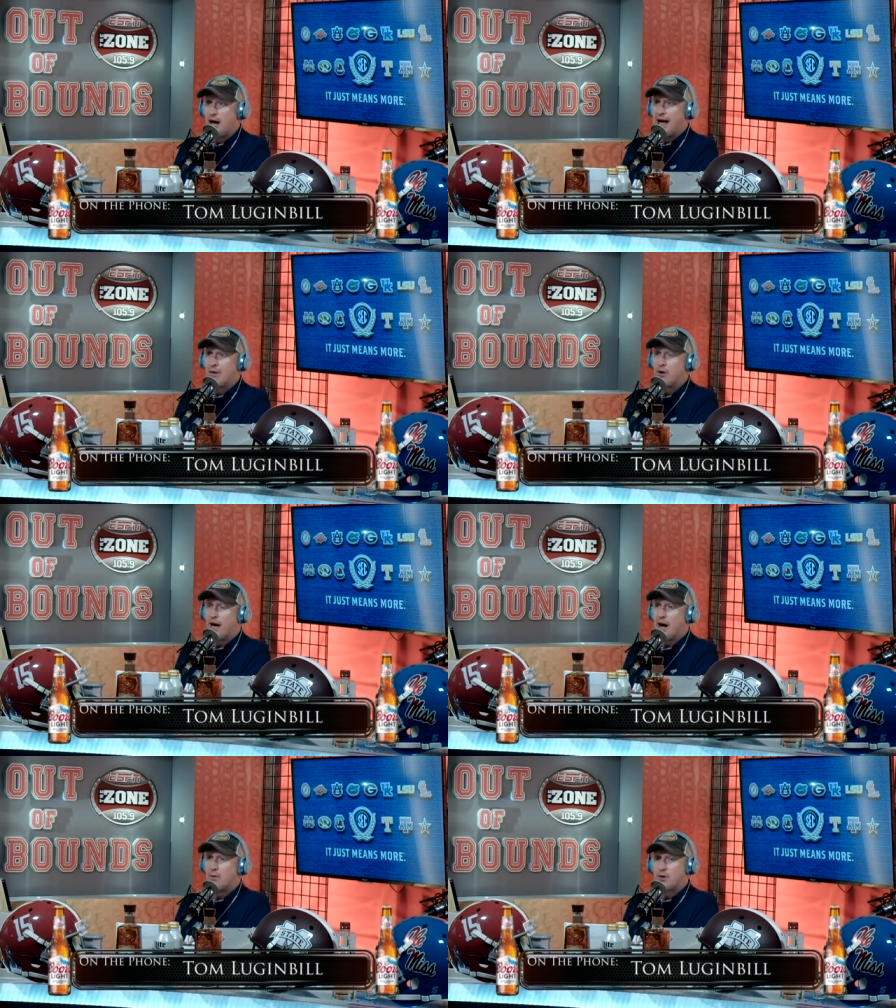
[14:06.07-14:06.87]
I don't know
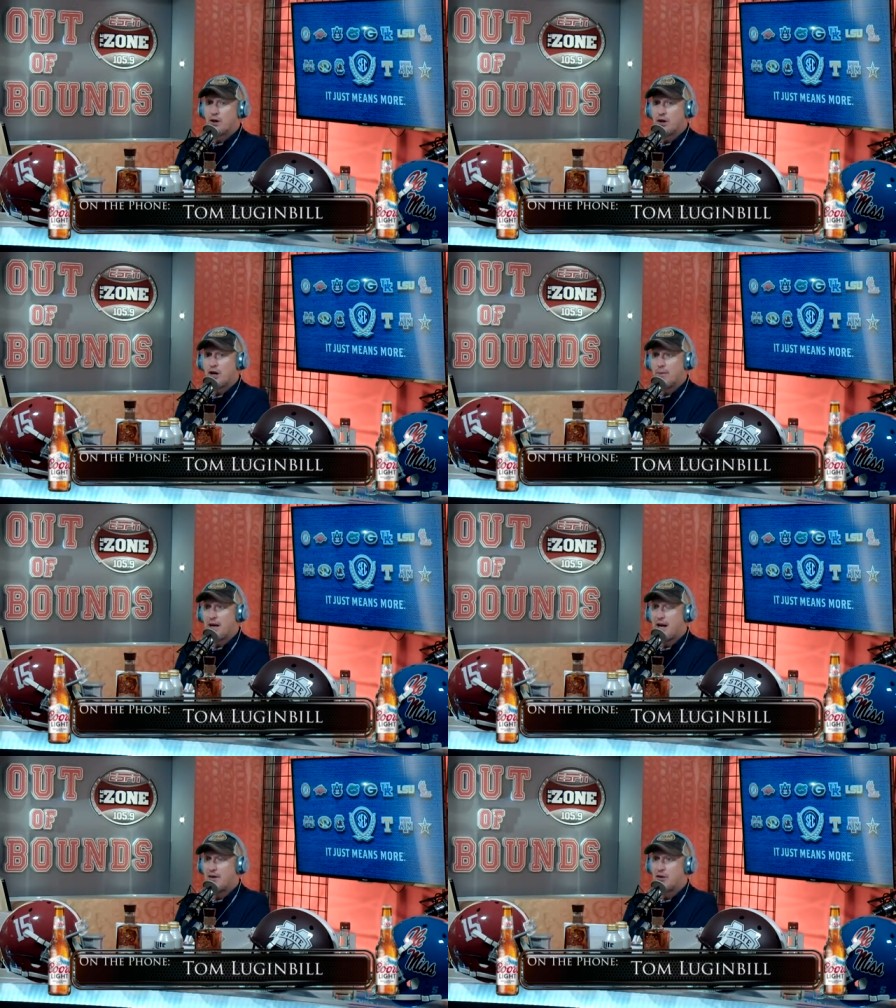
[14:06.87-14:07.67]
how we're going to come
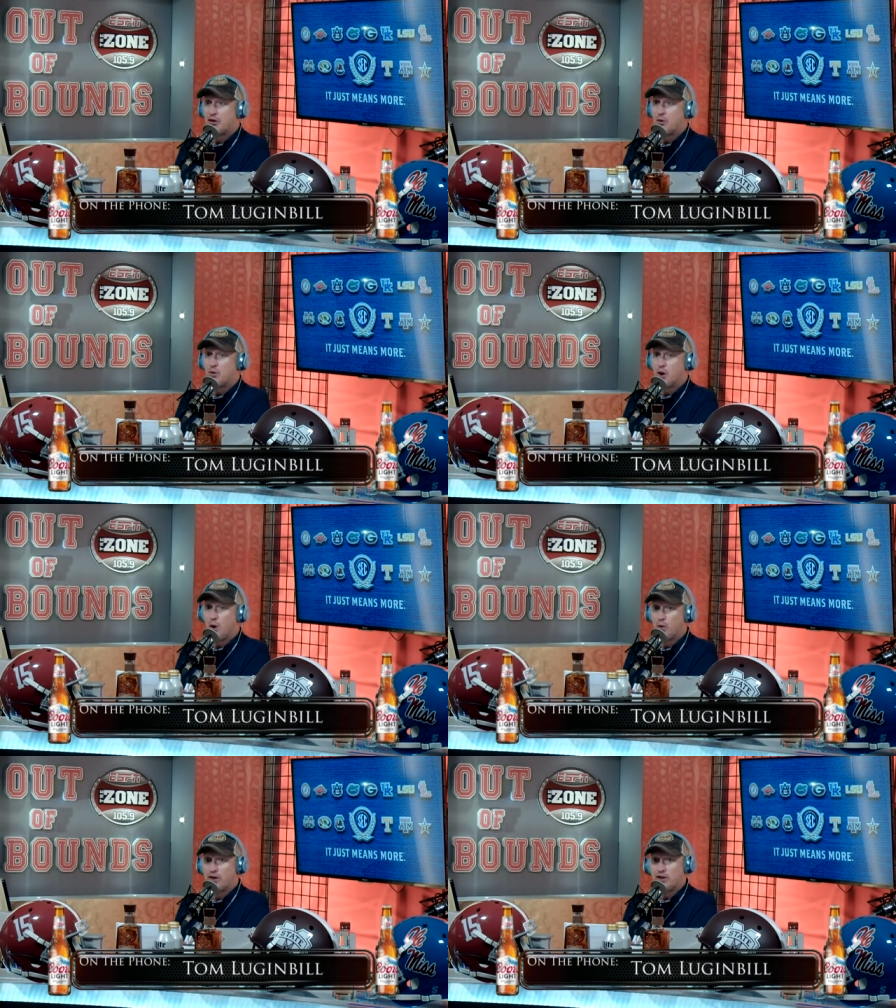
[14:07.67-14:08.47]
out of the two
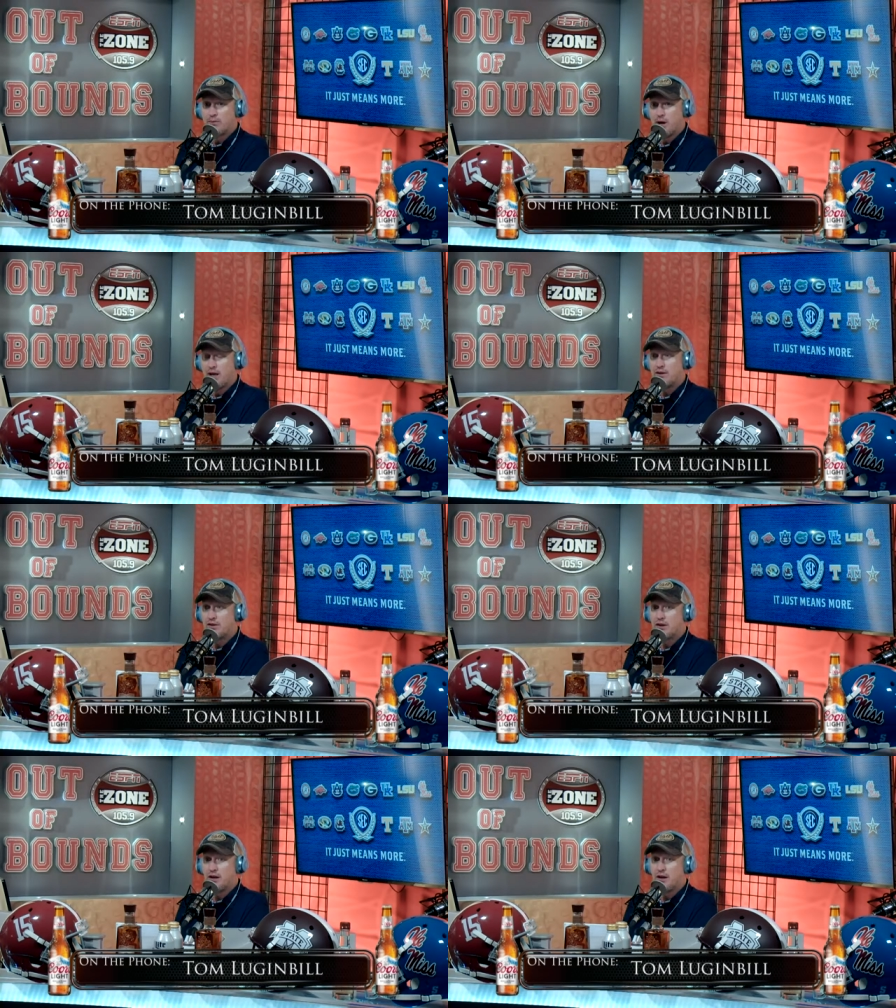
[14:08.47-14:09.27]
coldest
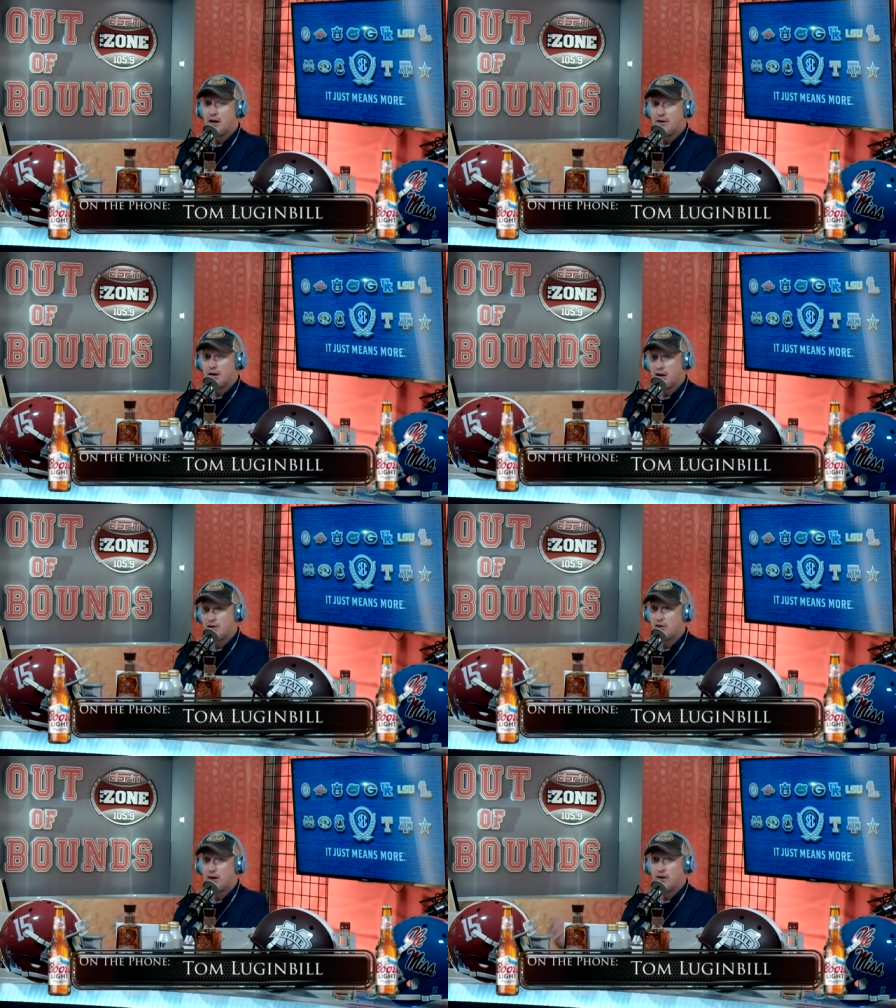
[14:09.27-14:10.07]
months uh, of the
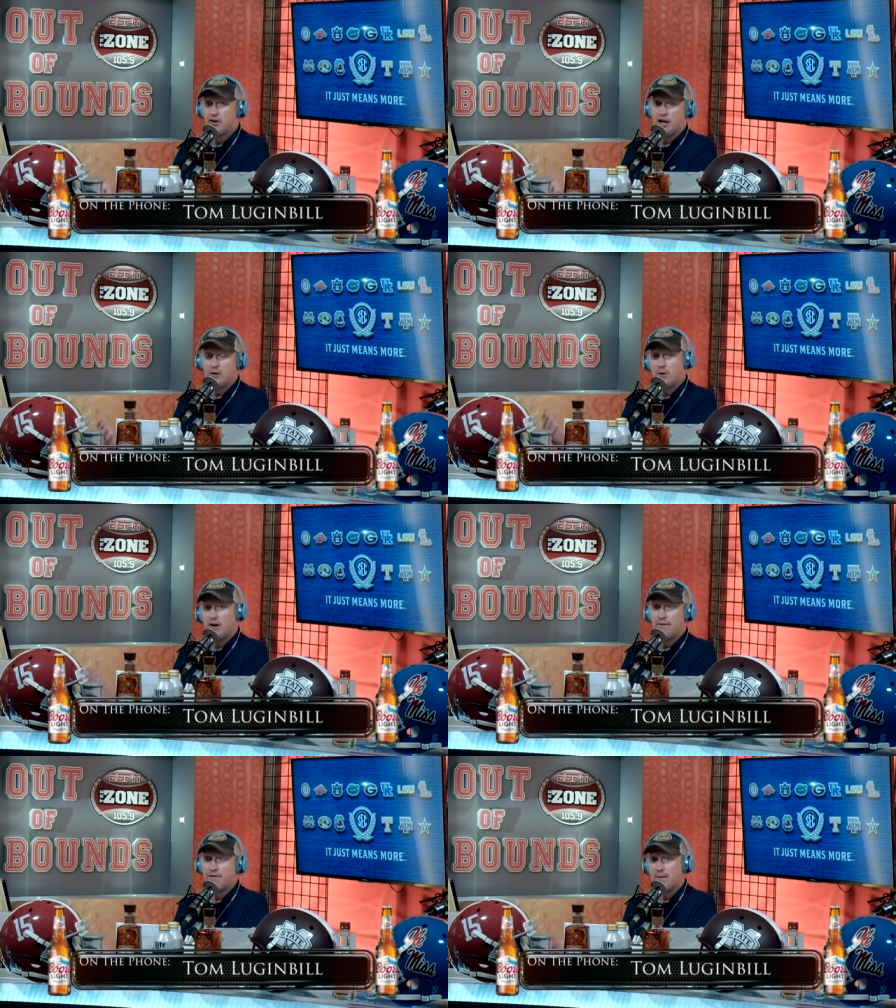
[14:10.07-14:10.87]
country in
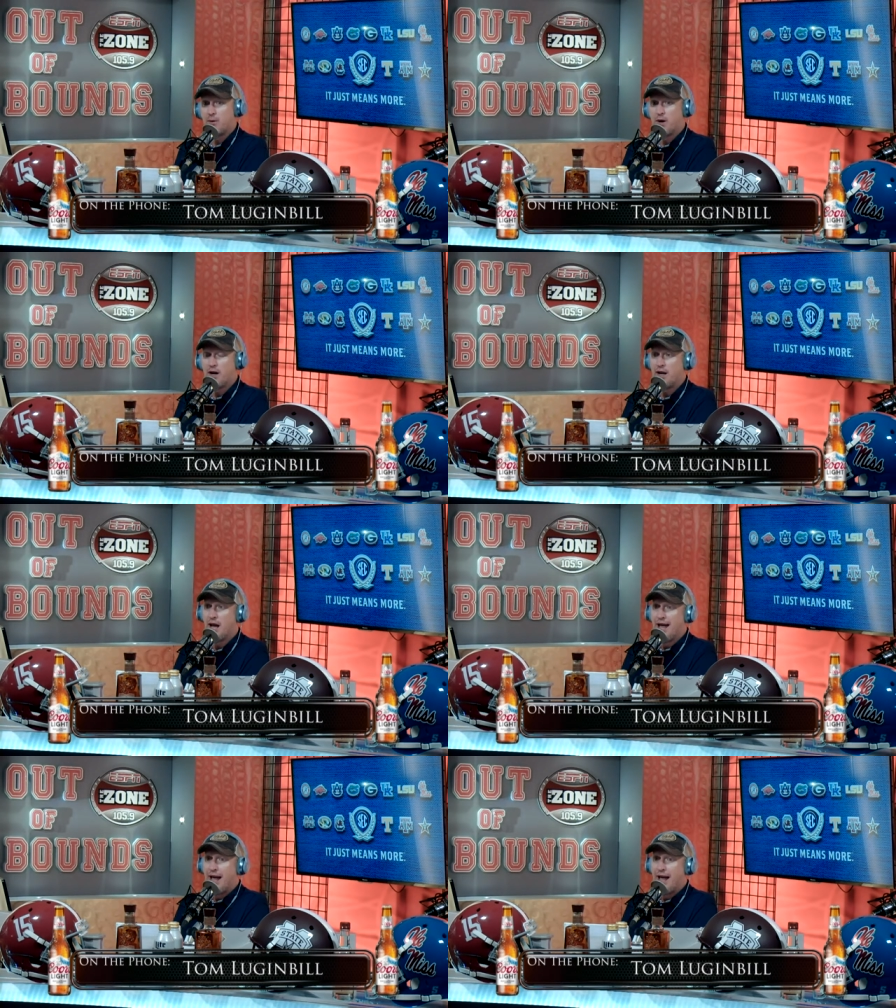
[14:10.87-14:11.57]
January and February,